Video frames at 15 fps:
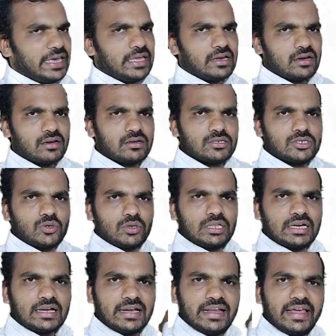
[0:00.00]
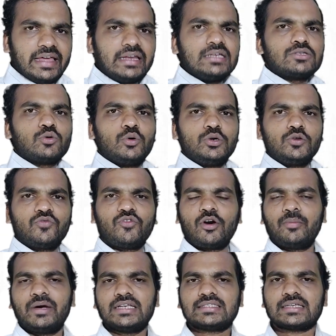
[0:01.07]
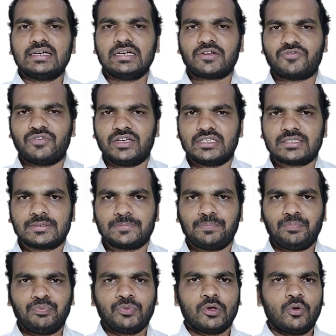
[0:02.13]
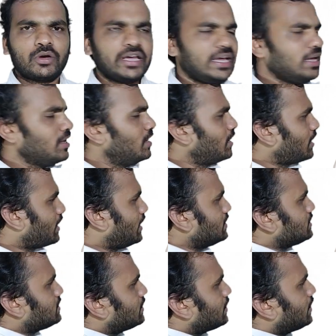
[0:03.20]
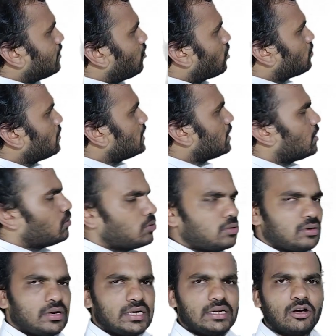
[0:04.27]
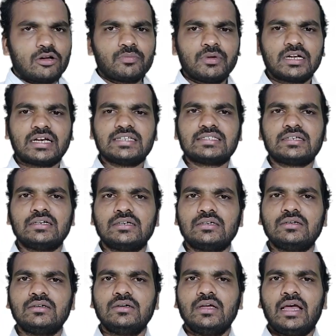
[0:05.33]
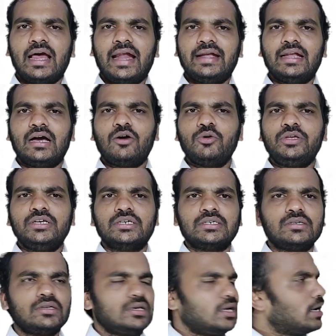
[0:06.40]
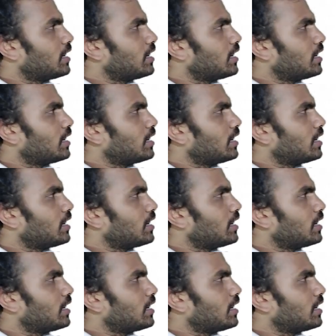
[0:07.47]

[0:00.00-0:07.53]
air. So that layer is going to form as interface. Okay, consider a normal now, a normal consider, and now here